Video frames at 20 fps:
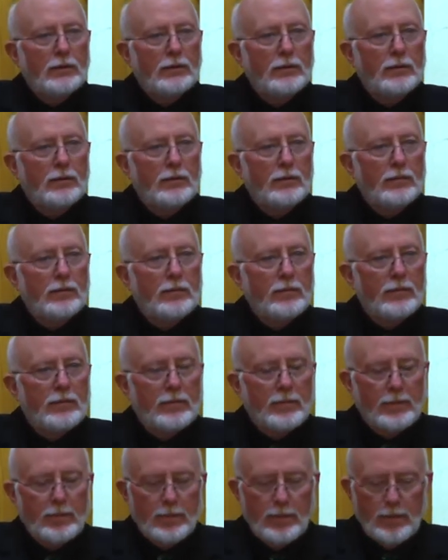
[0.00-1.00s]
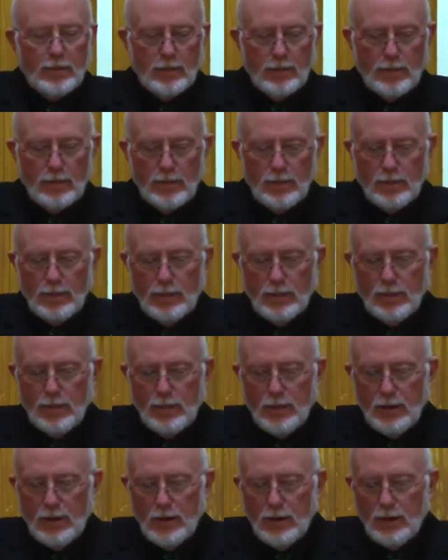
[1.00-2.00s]

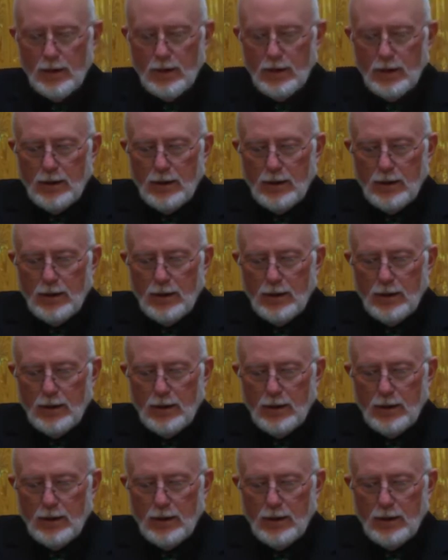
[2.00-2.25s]
(silence)